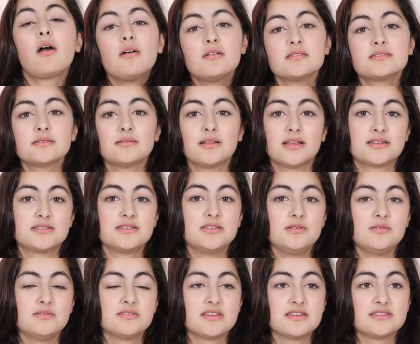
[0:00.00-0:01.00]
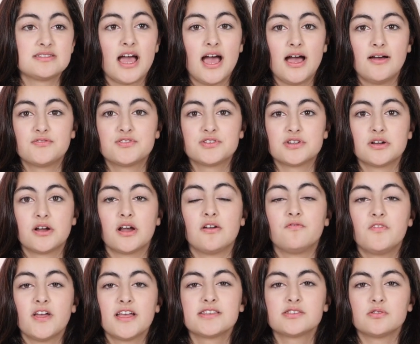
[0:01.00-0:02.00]
also like to use this after a
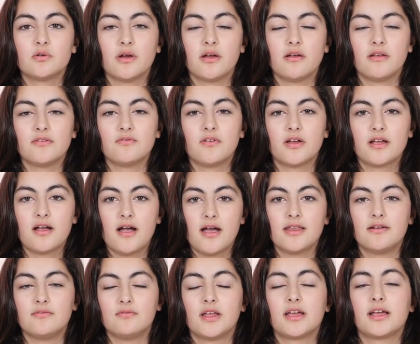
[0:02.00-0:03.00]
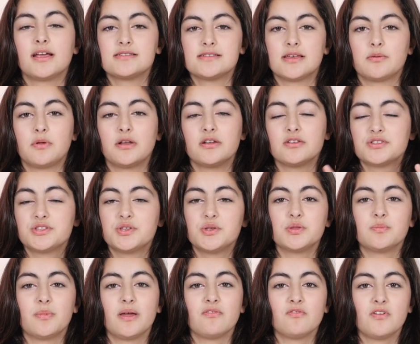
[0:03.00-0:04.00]
face oil if I kind of, like I said, want to
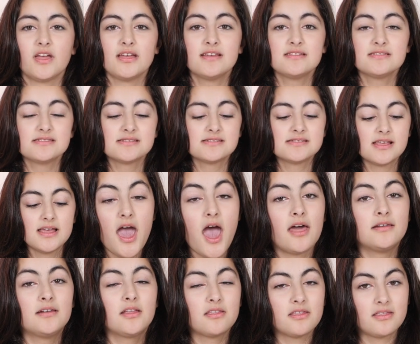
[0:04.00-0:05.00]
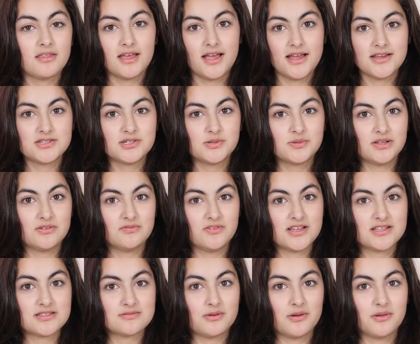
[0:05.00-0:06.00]
soothe my face. Another thing I do with the
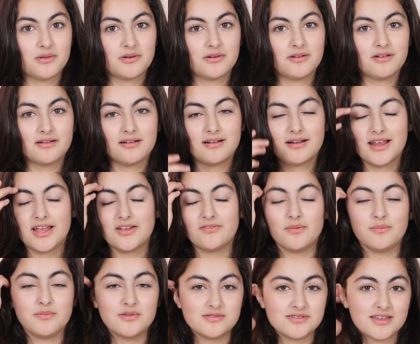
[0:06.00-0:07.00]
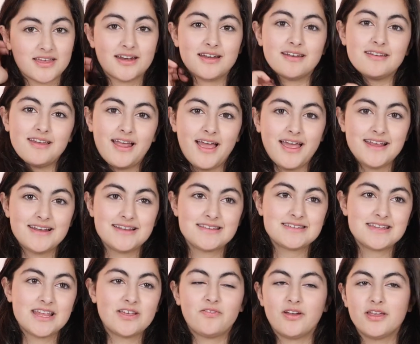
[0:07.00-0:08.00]
face roller, if I'm using it at night,
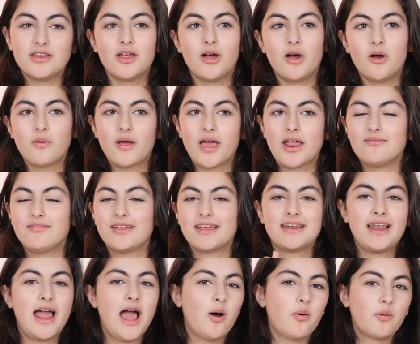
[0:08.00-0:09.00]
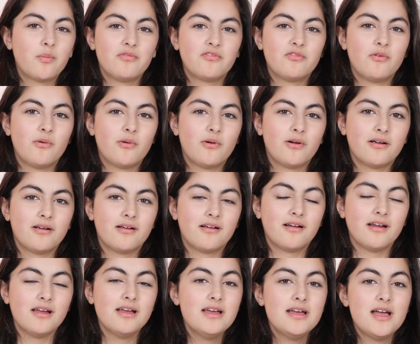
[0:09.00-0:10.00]
if I know kind of like an hour
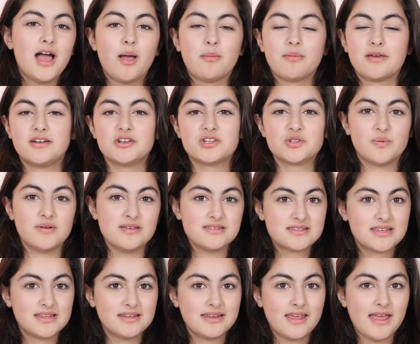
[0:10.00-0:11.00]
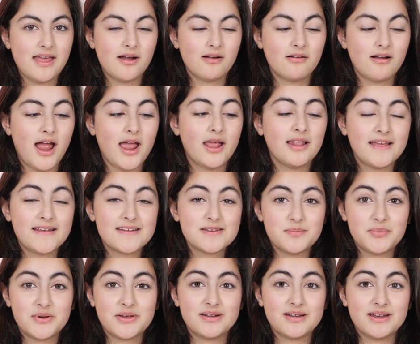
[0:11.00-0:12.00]
before I'm gonna do my skincare, I like
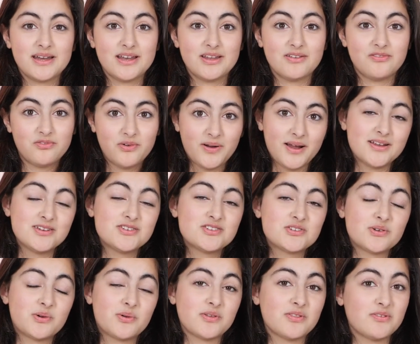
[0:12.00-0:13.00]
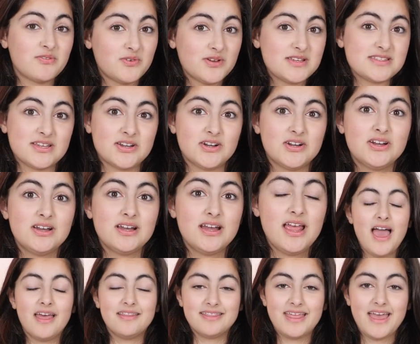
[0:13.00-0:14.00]
to put it in the fridge or the freezer.
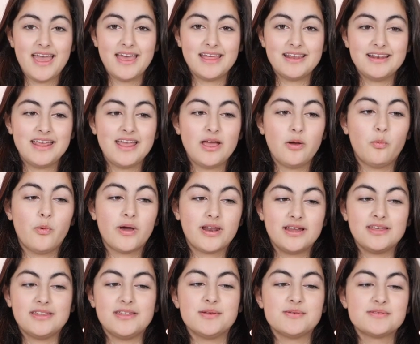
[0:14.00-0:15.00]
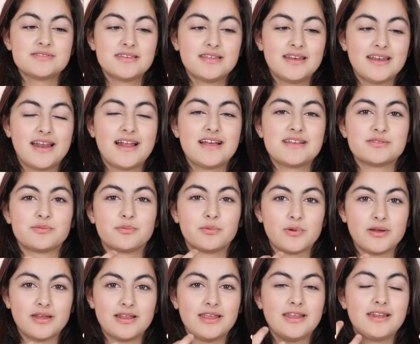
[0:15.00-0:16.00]
And then when I use it, it has a
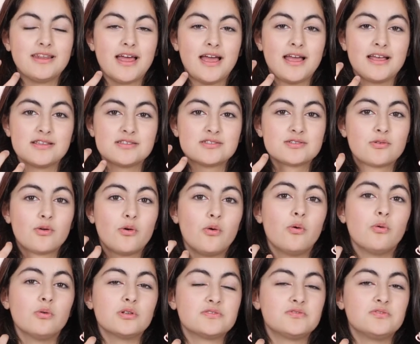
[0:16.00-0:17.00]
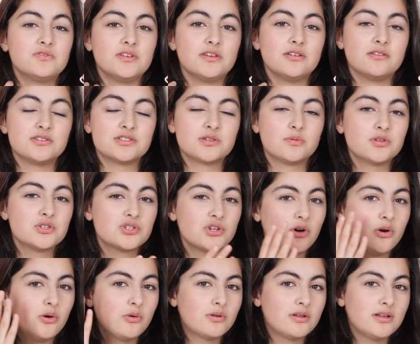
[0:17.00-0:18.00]
really nice cold feel. So it
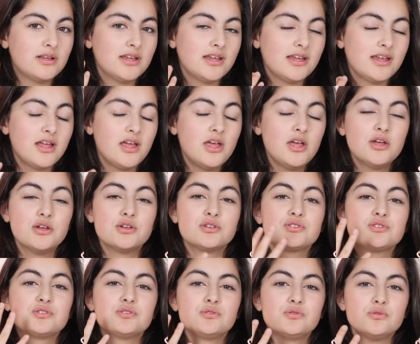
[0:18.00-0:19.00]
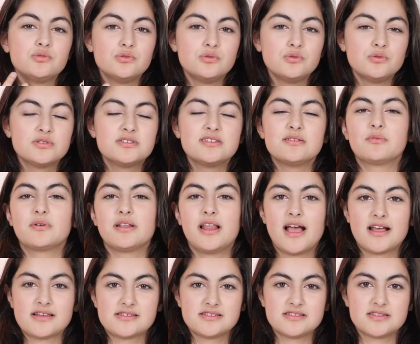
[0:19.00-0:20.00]
totally soothes and
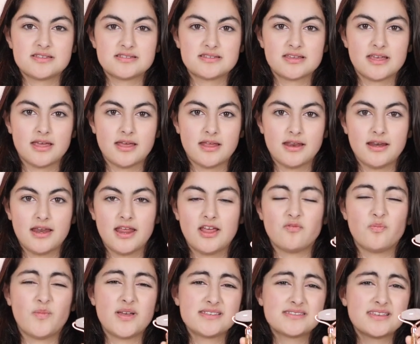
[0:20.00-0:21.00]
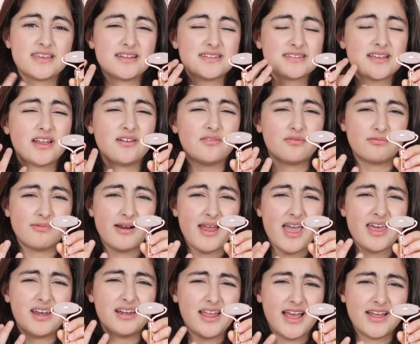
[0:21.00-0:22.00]
relaxes the skin. If my skin is kind of
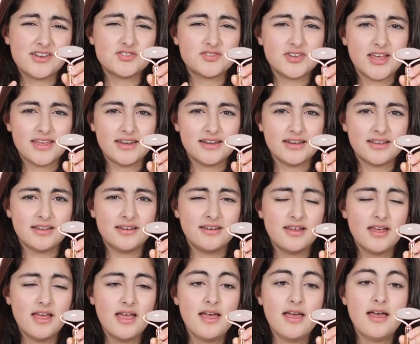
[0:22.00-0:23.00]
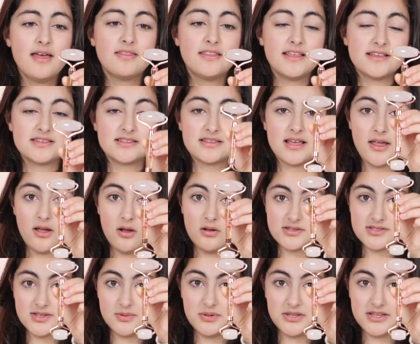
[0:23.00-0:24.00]
red and agitated,
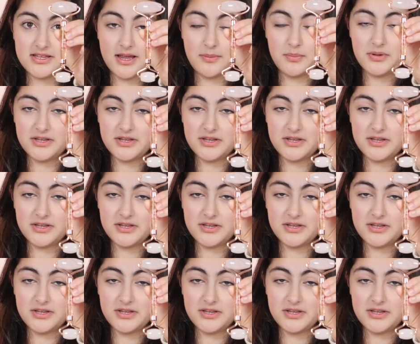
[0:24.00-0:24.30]
I